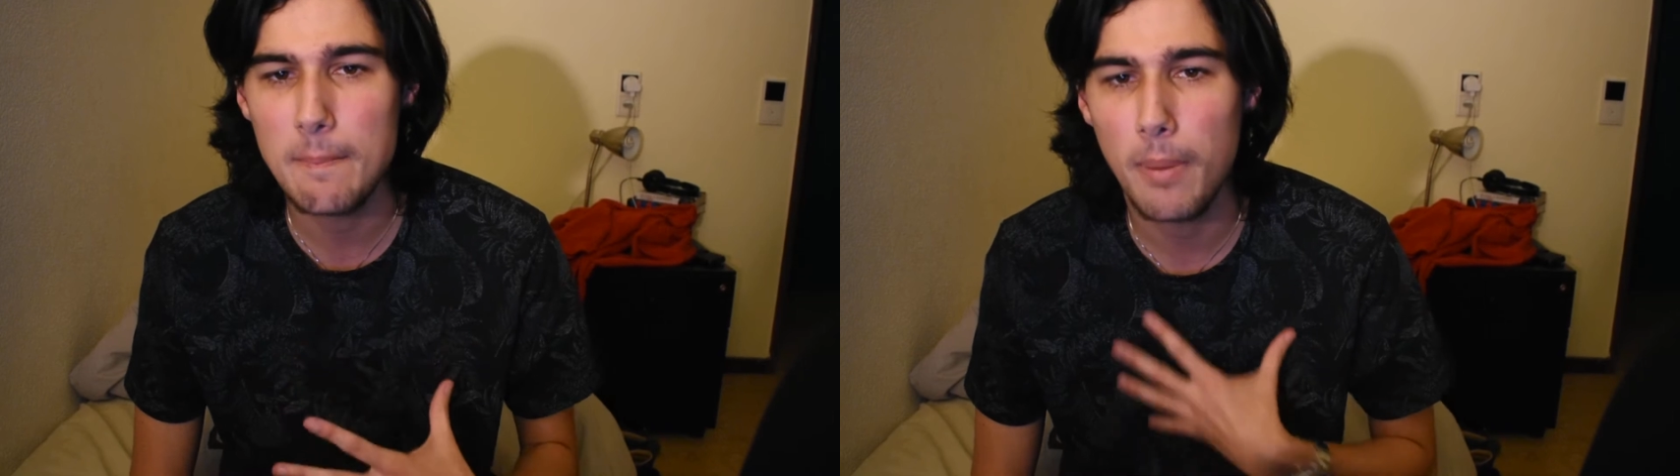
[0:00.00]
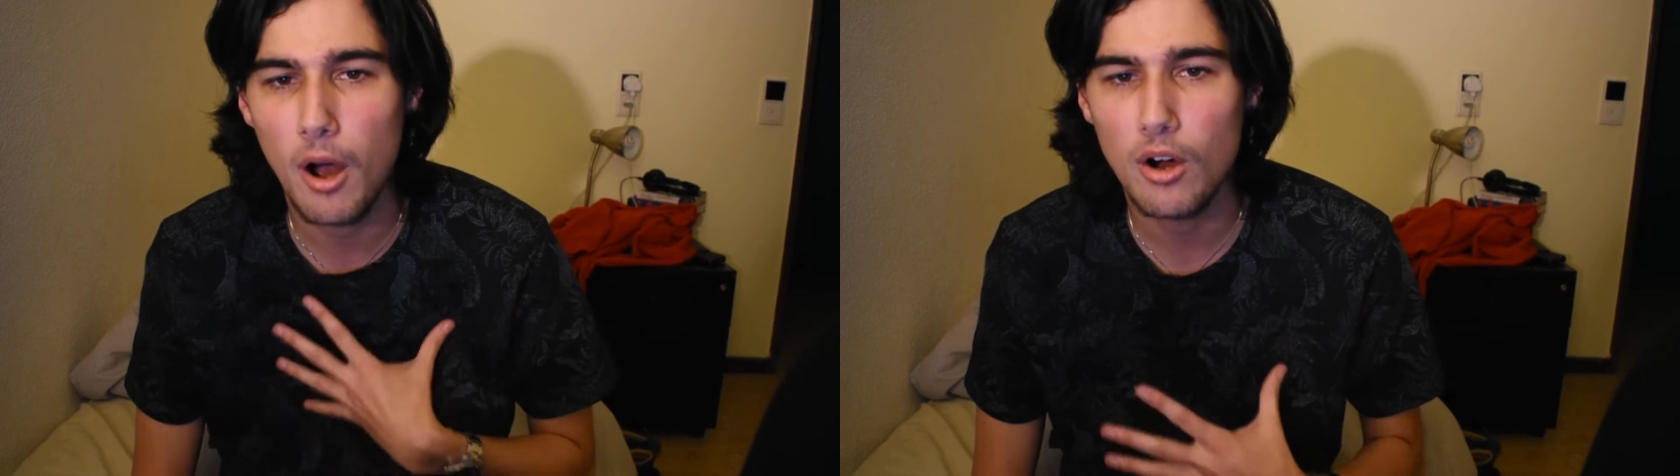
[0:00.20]

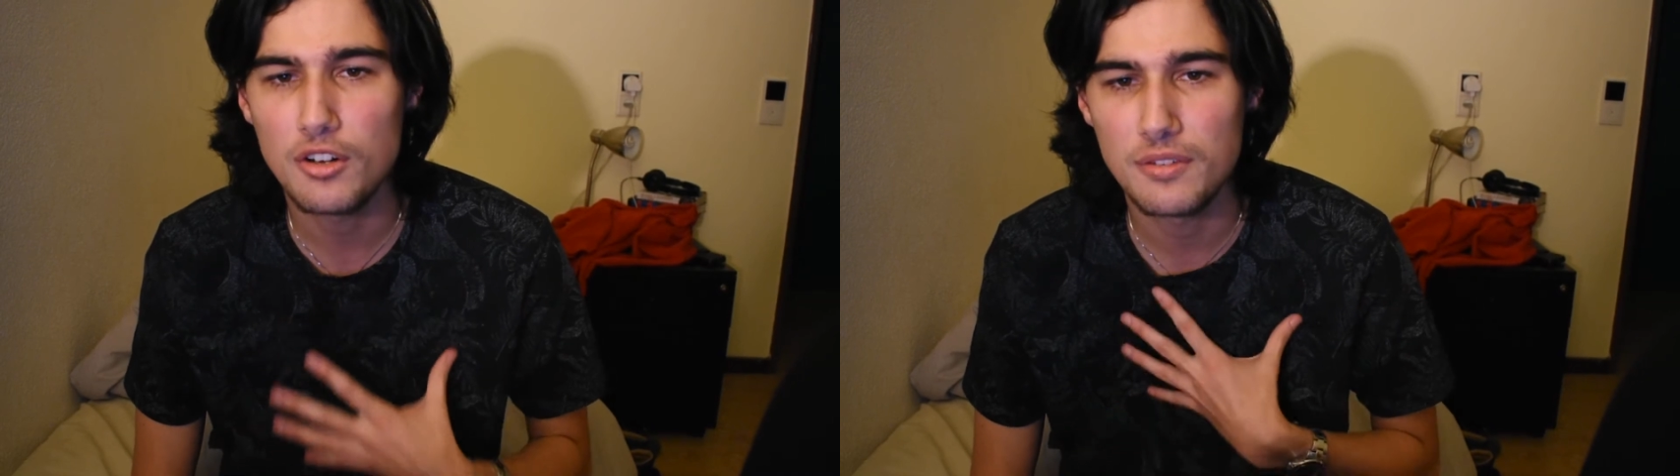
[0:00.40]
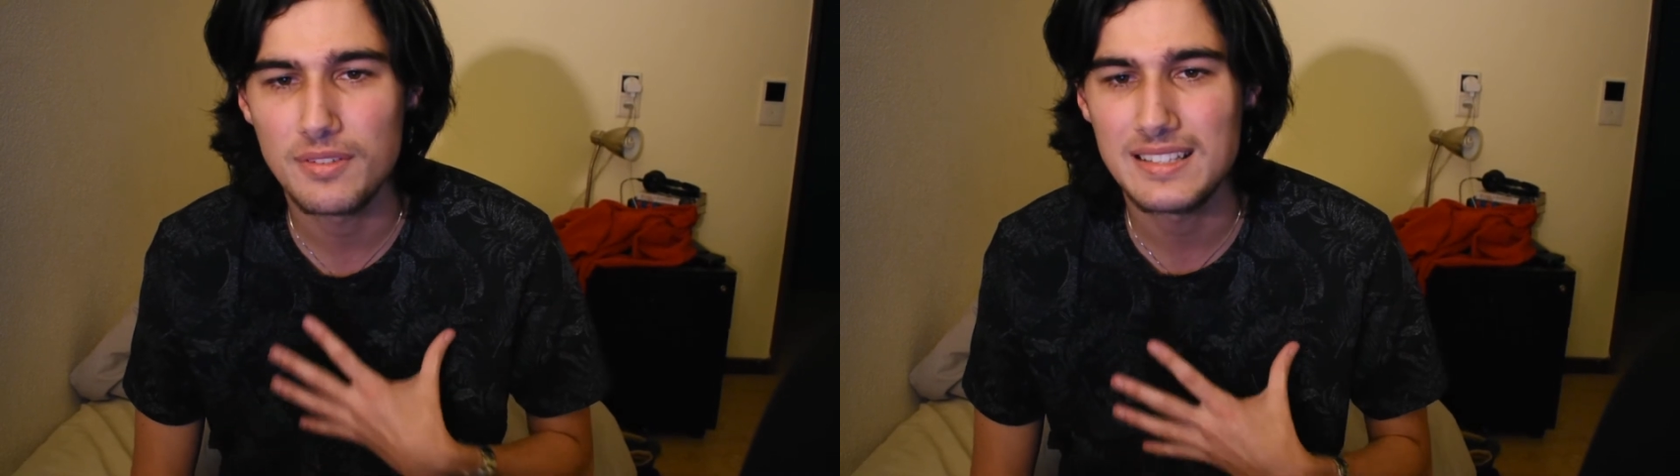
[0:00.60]

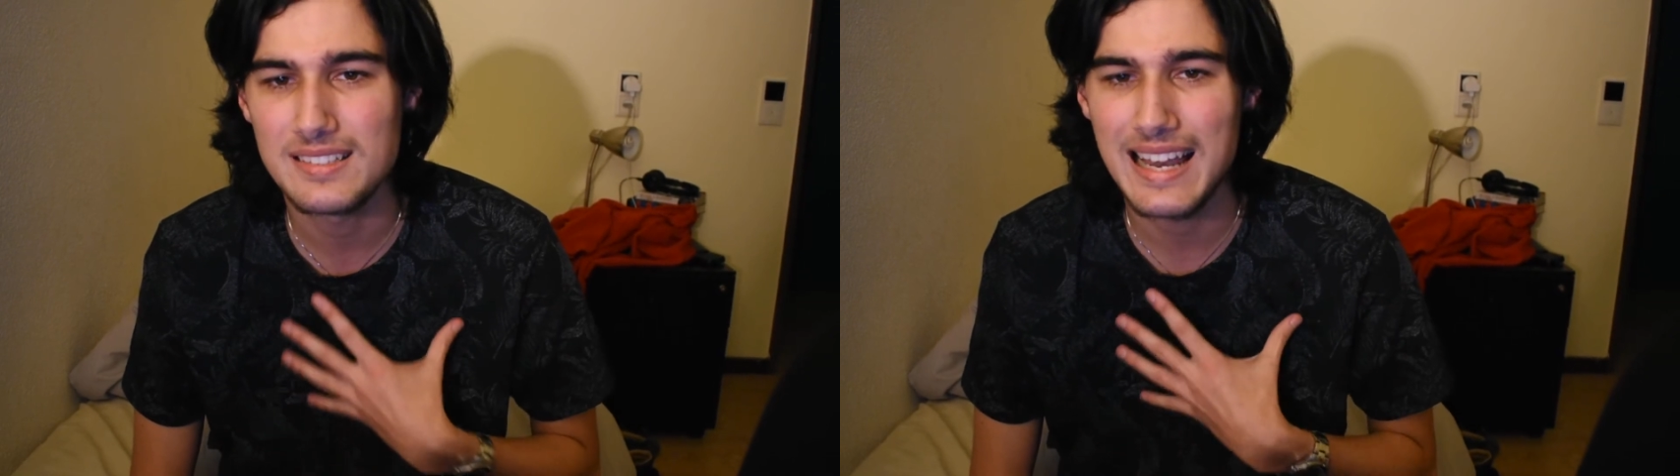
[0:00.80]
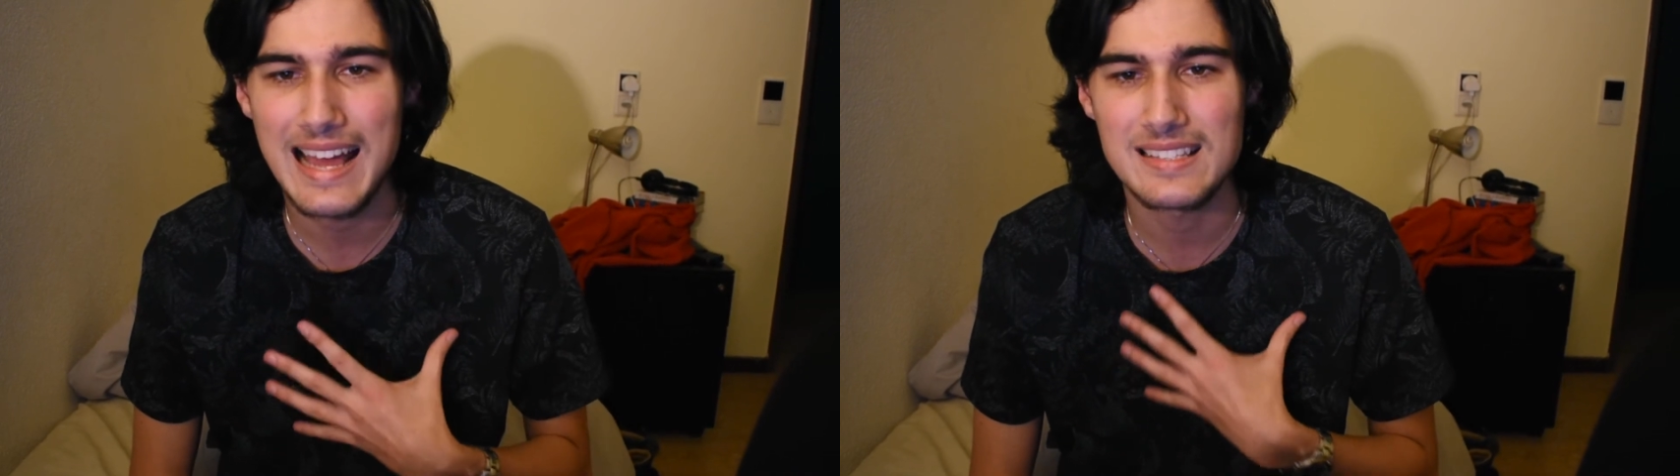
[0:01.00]
part of this
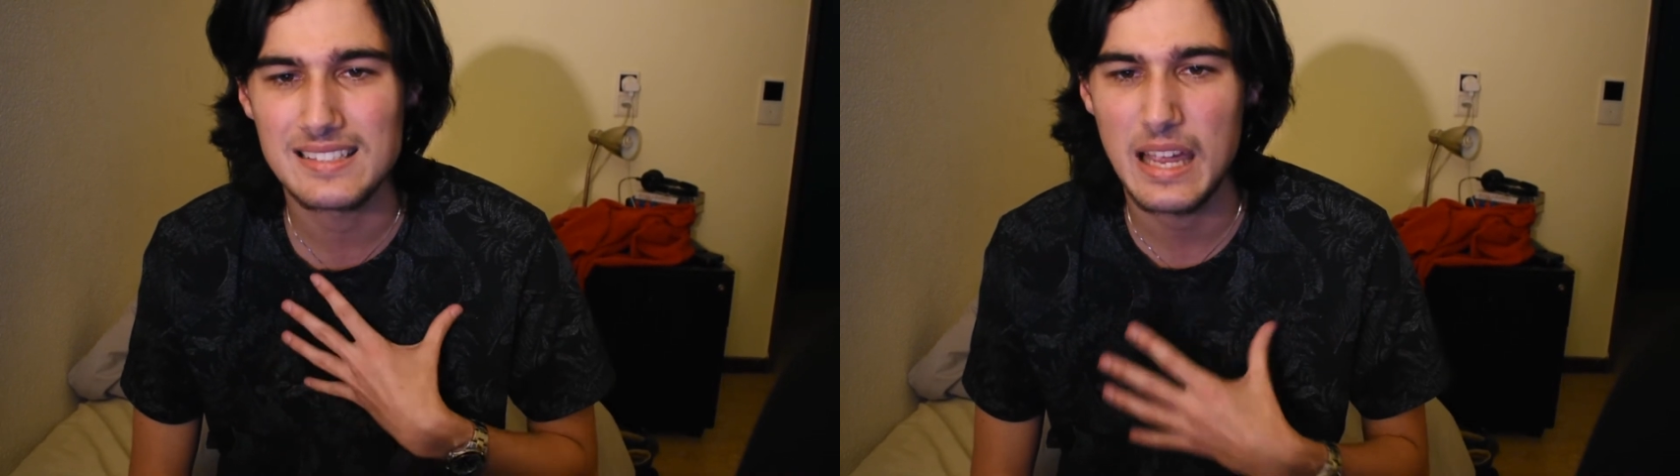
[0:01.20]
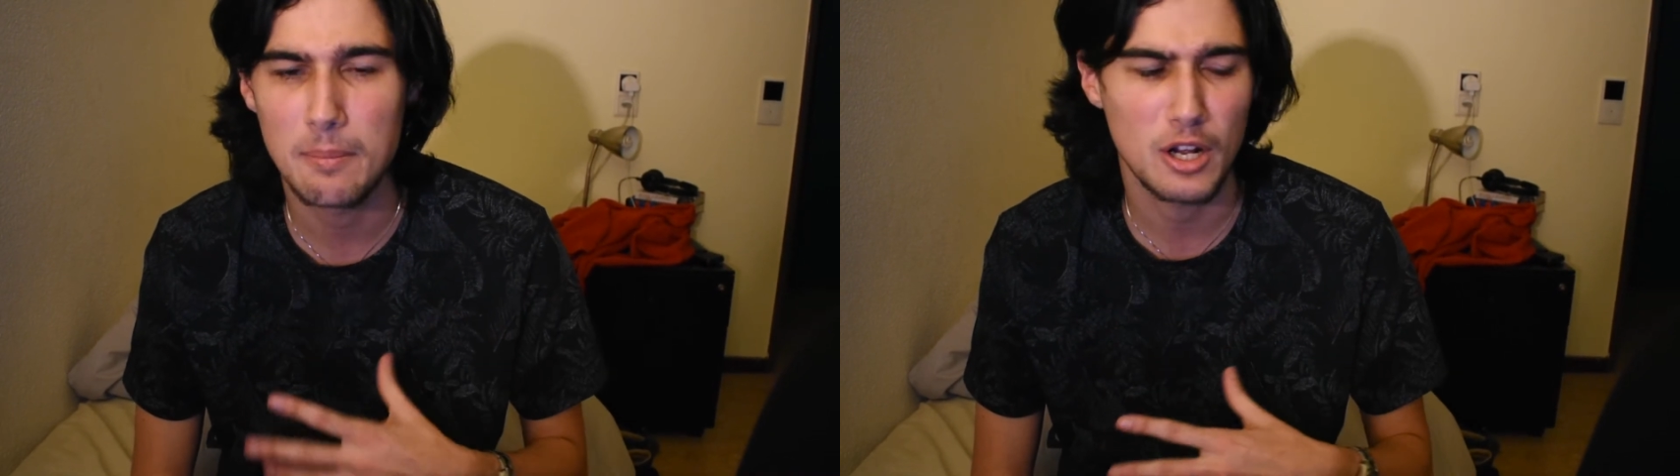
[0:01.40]
landscape,